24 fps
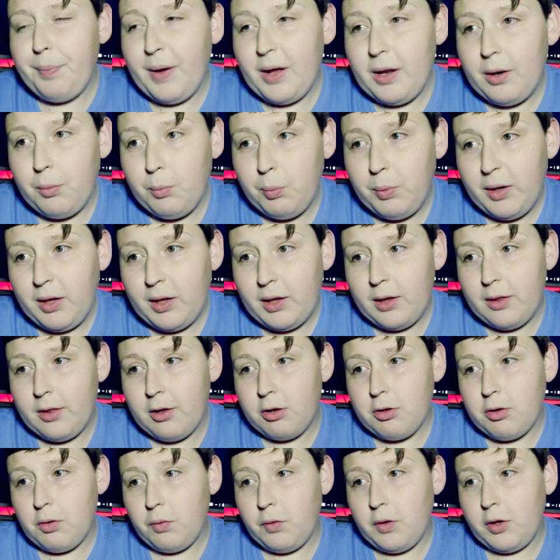But really,
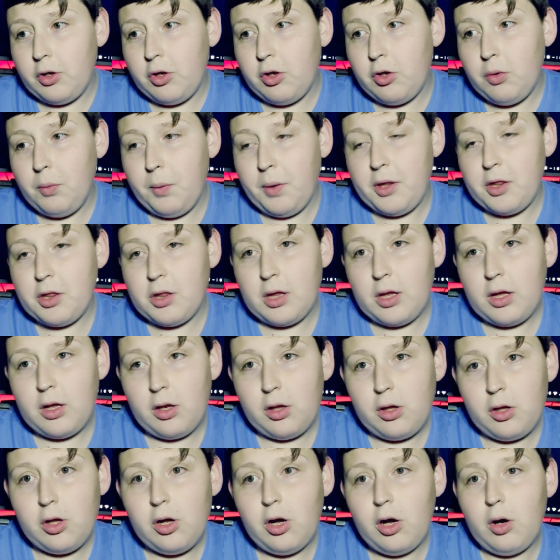there's only two ways they
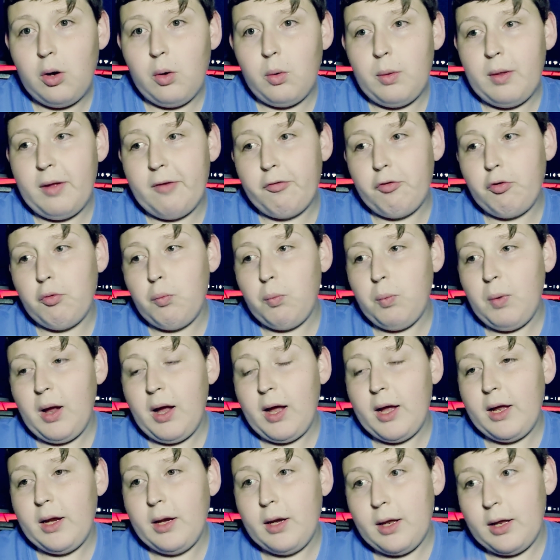can go, left or
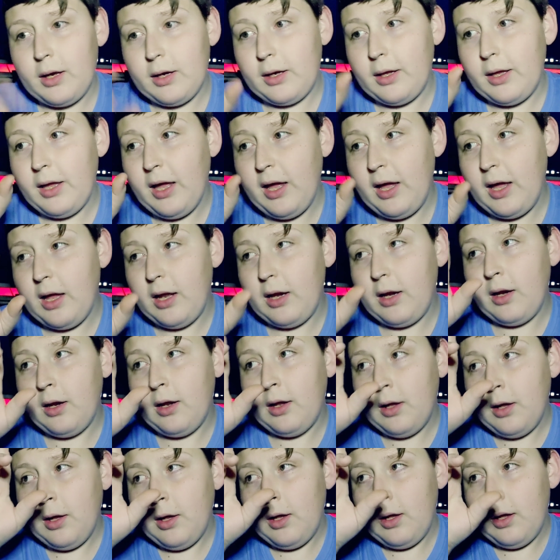right, and again,
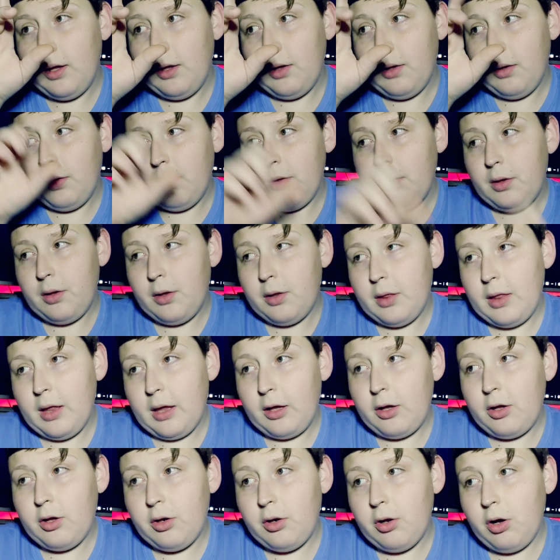
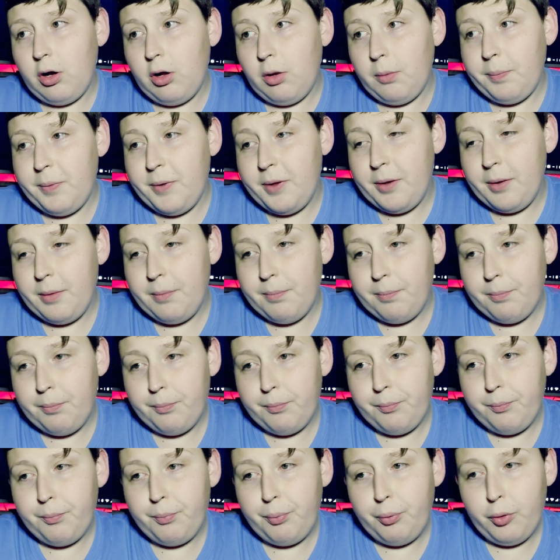that could all be
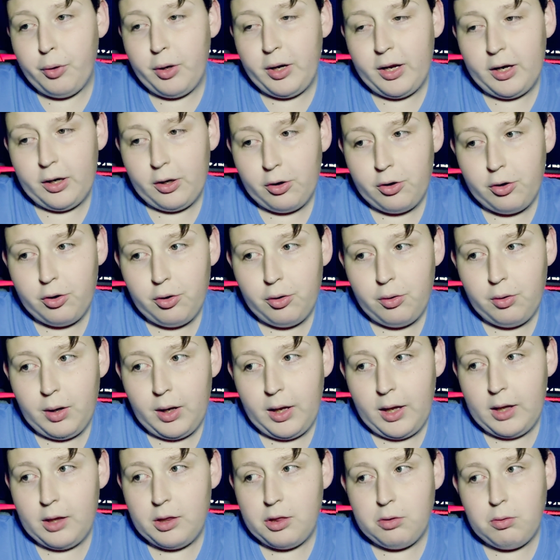put into
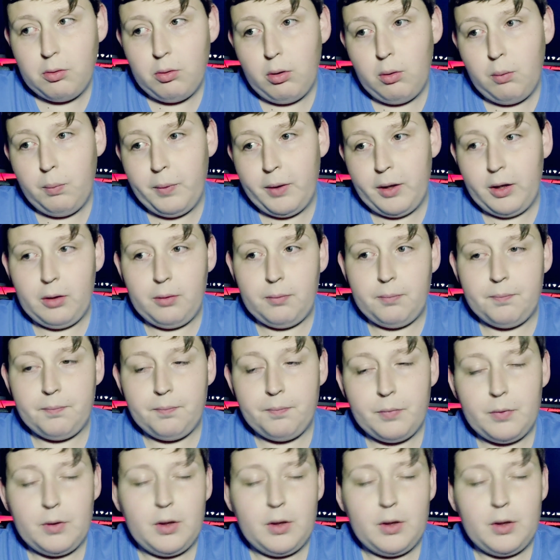a scroll wheel.